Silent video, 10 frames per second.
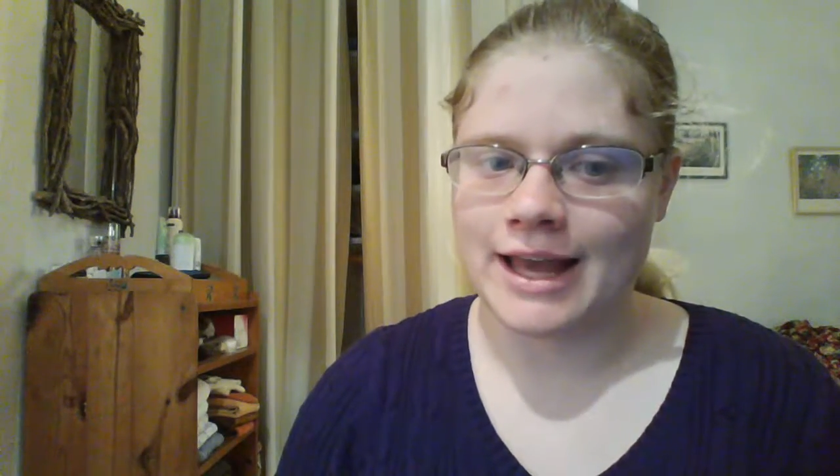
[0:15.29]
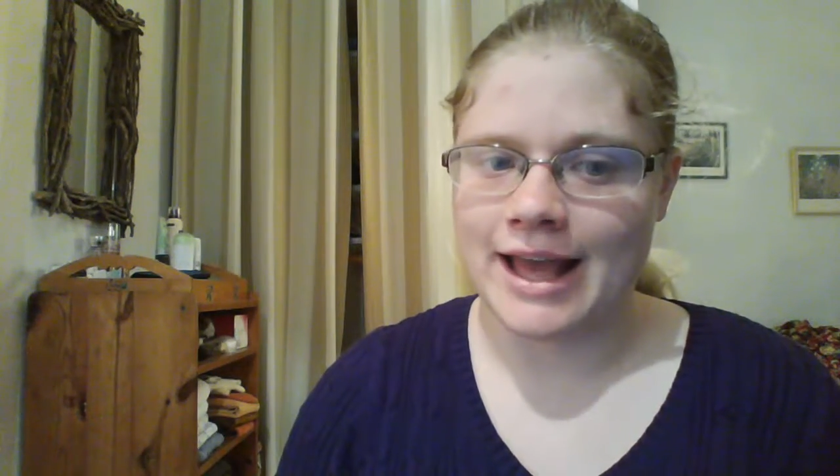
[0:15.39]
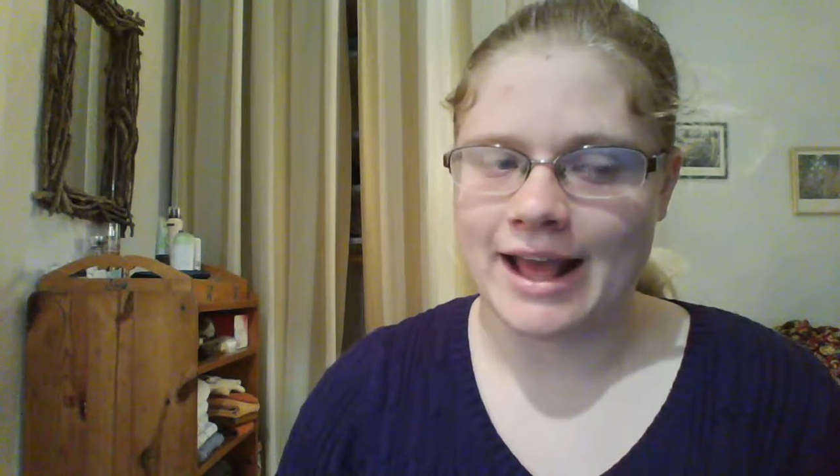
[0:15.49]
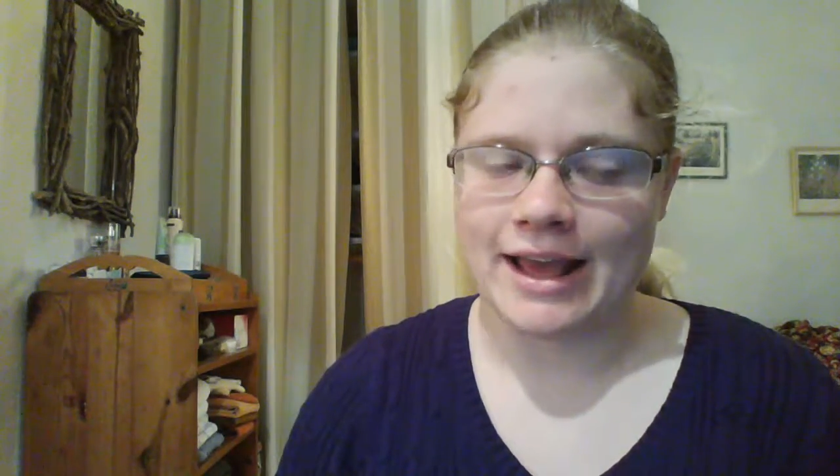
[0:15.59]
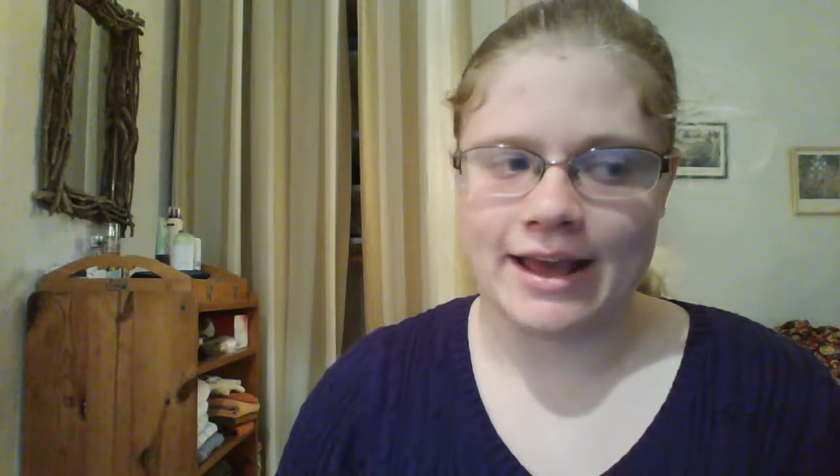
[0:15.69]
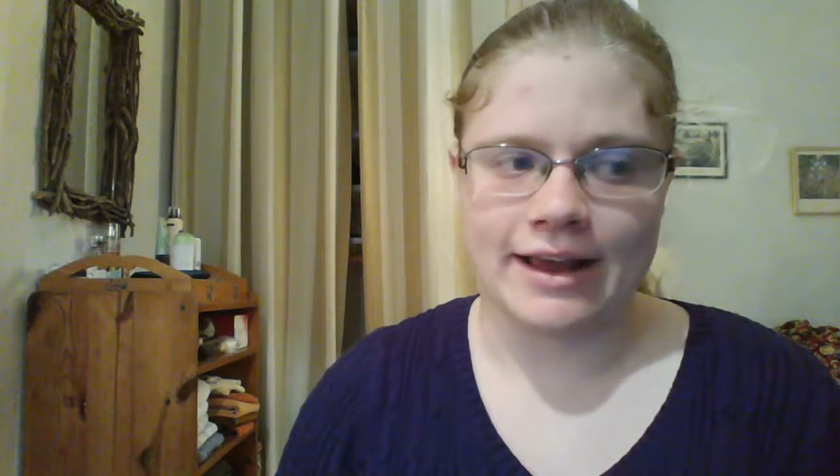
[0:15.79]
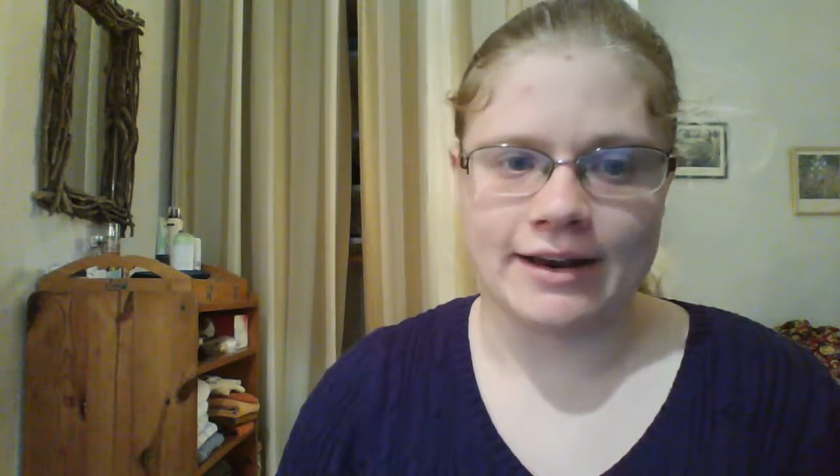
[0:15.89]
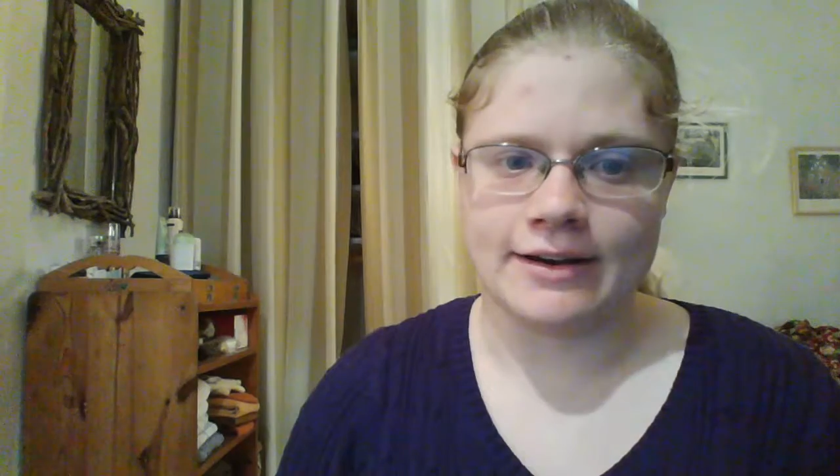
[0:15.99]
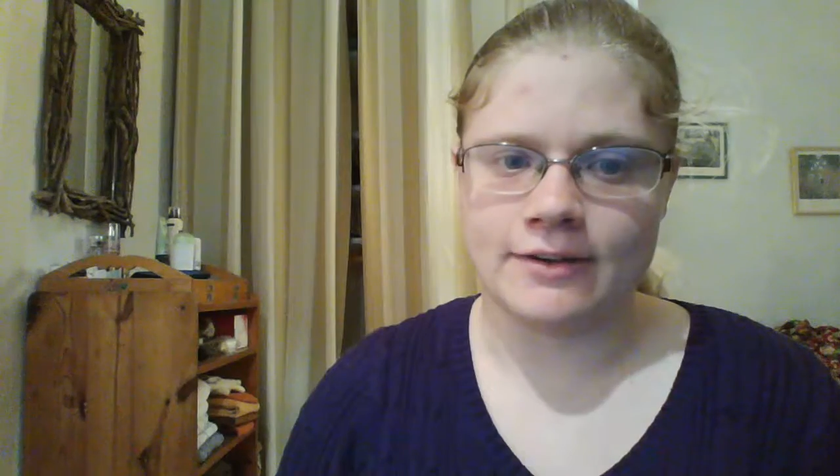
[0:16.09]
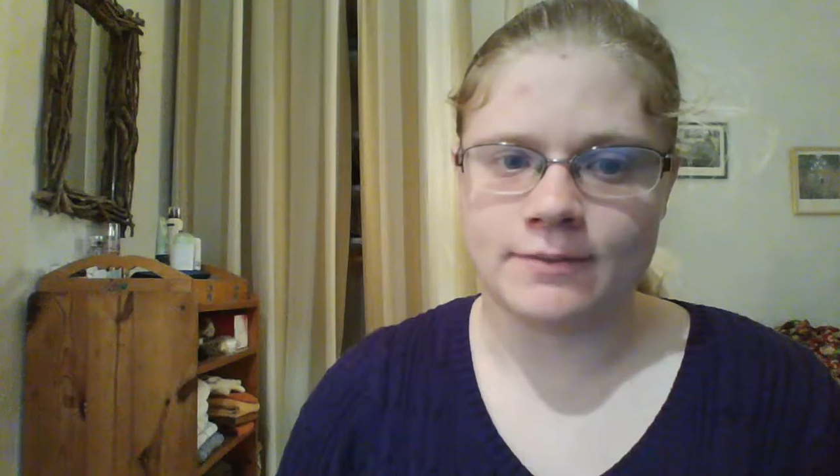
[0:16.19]

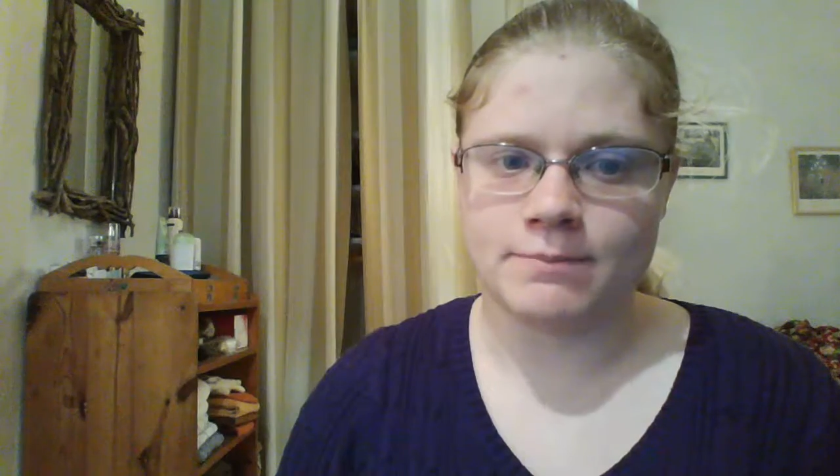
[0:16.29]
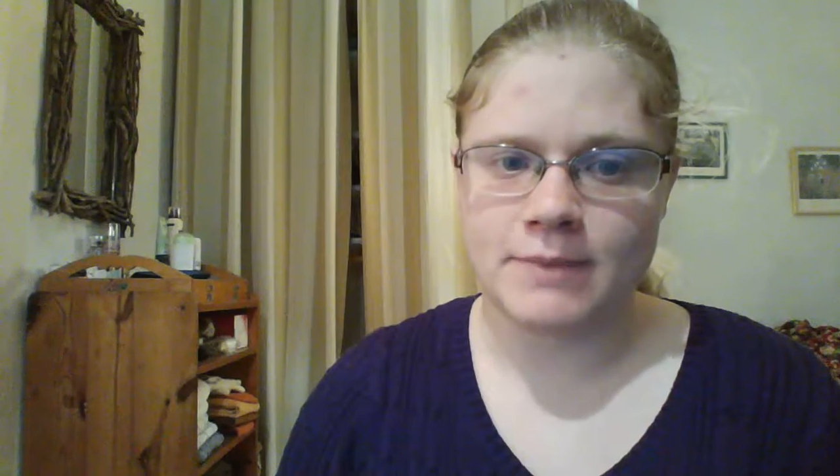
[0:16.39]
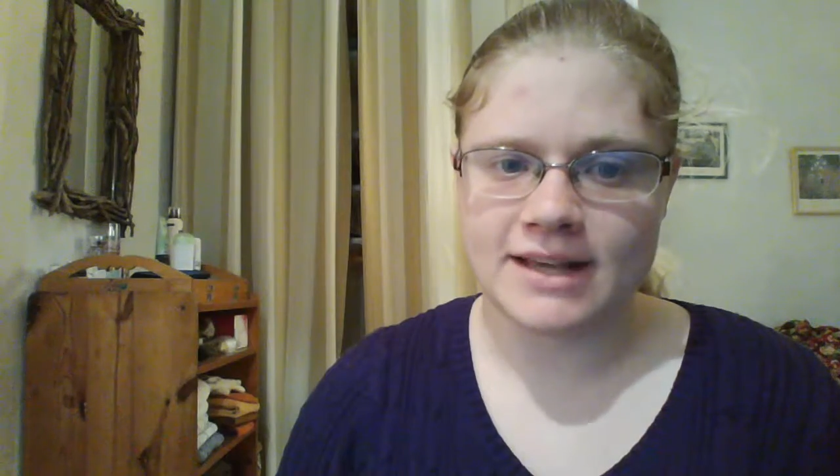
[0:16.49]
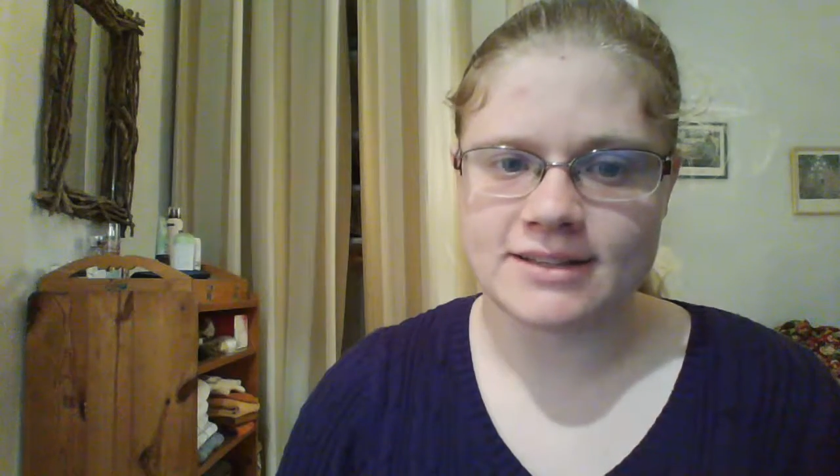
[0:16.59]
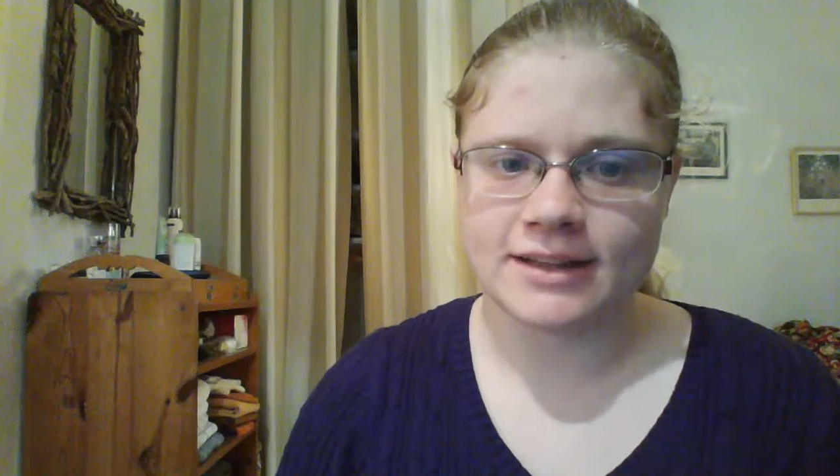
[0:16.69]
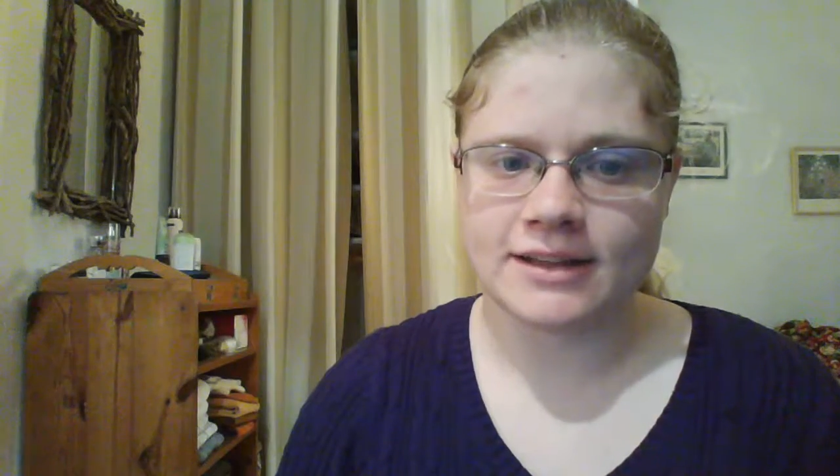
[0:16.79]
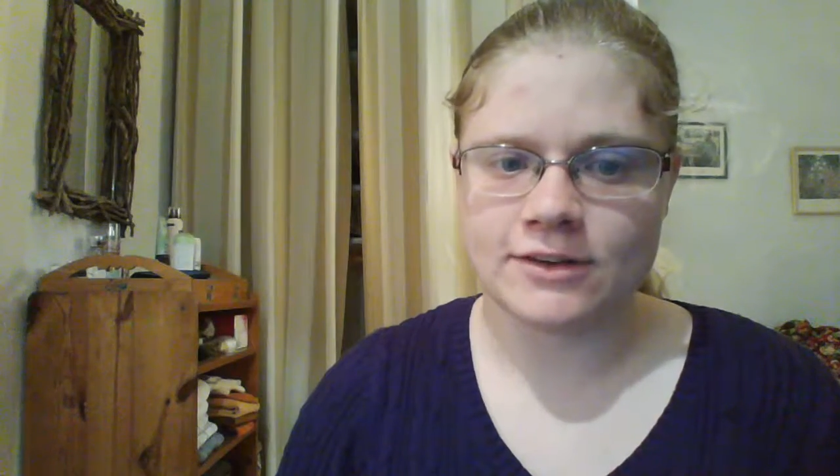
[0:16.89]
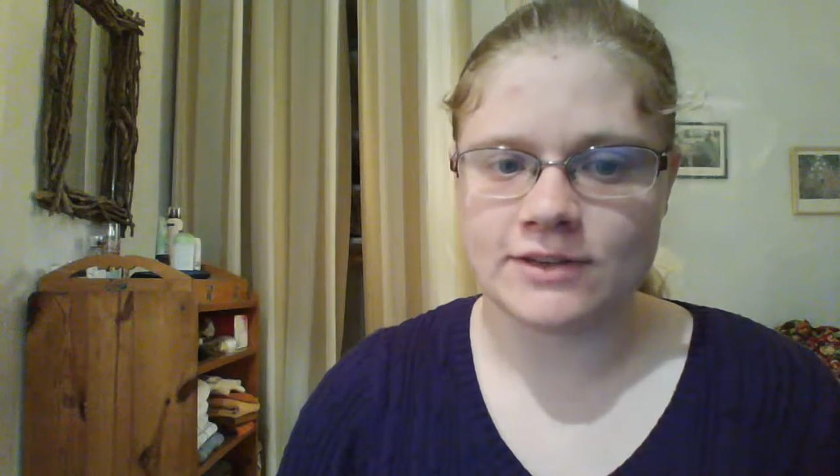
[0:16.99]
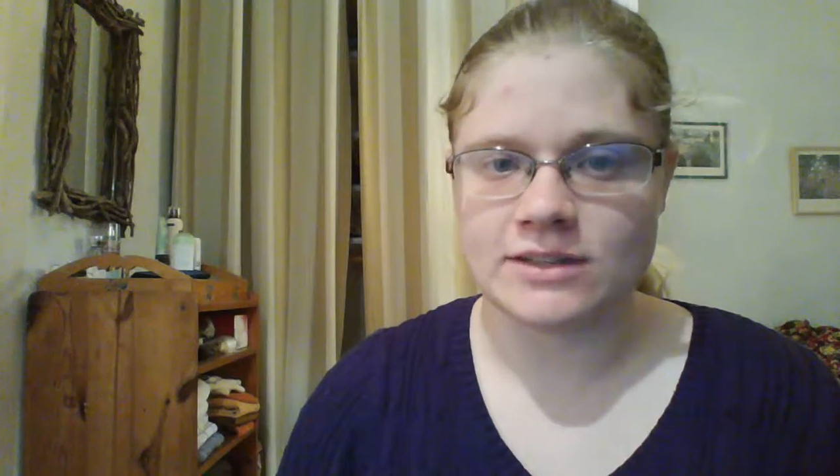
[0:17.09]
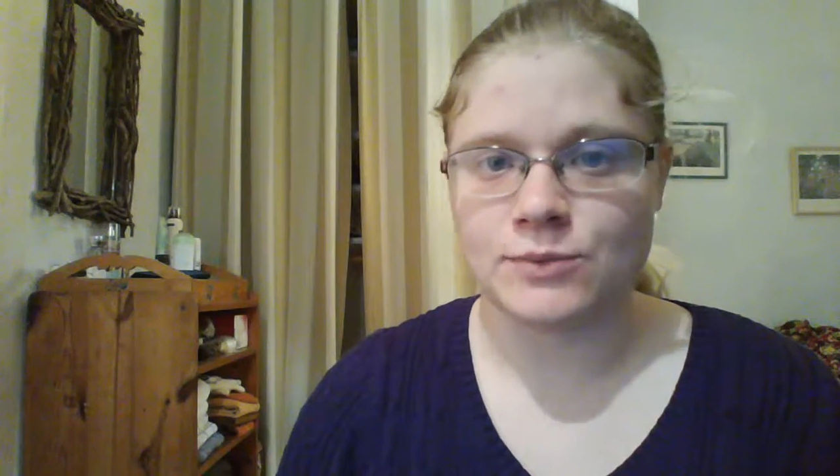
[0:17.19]
and basically the
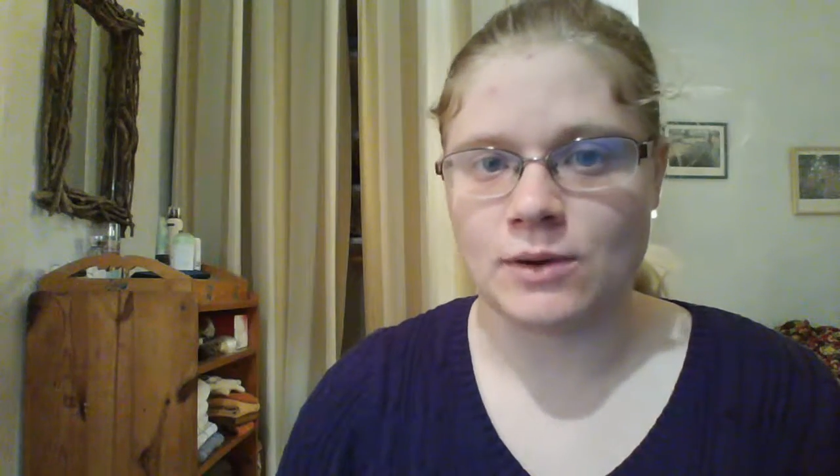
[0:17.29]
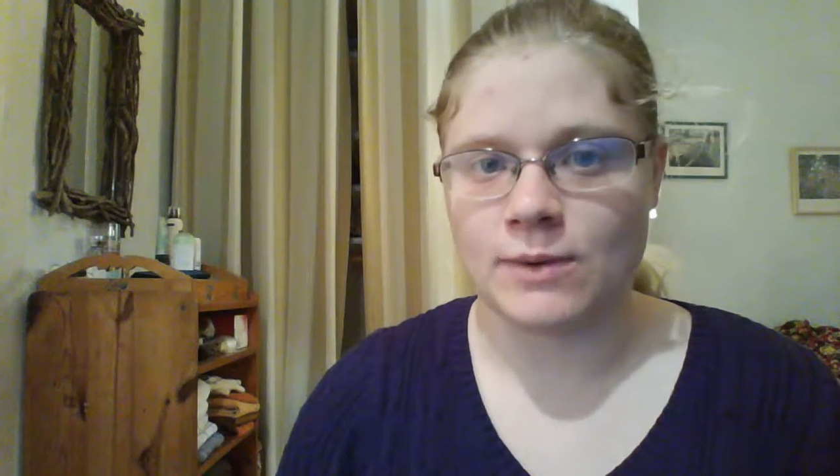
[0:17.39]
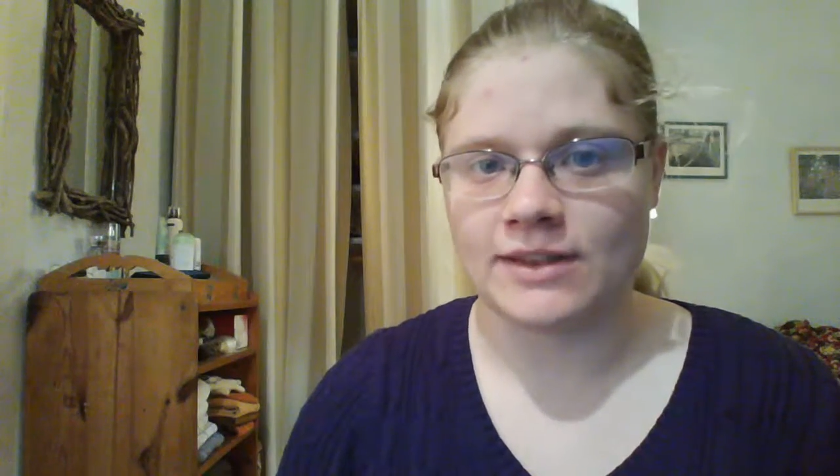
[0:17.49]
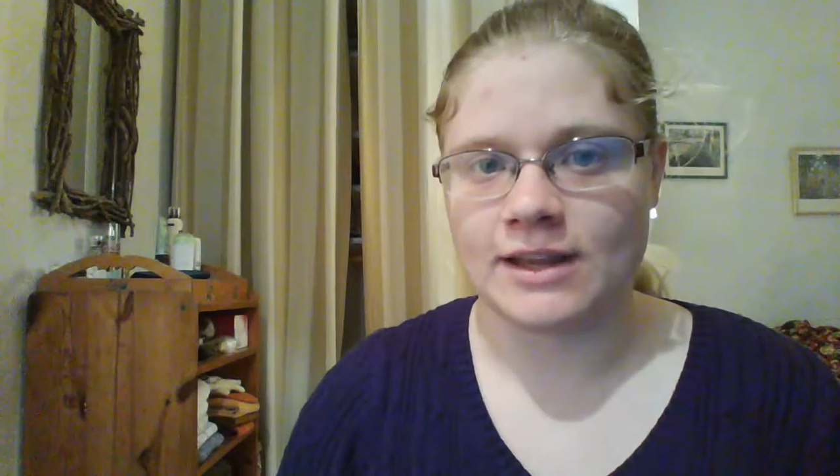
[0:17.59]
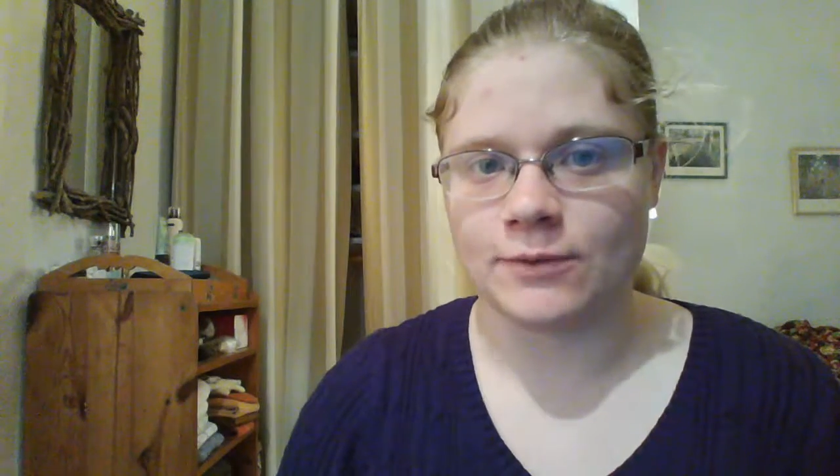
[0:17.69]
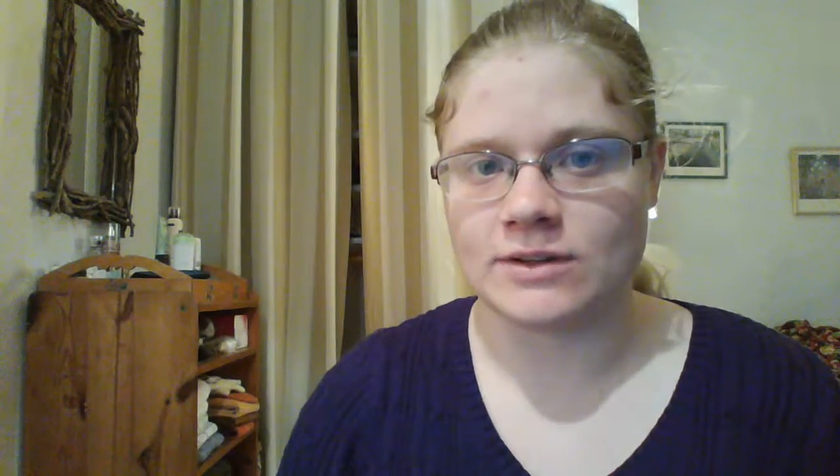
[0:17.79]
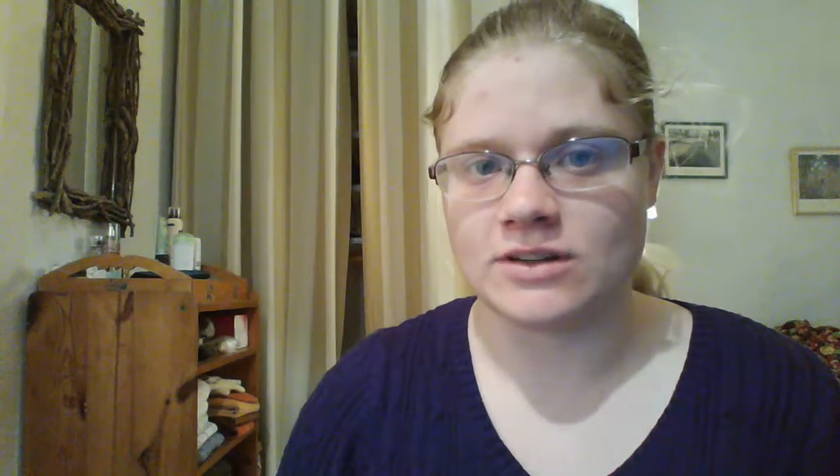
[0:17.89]
reason we went there was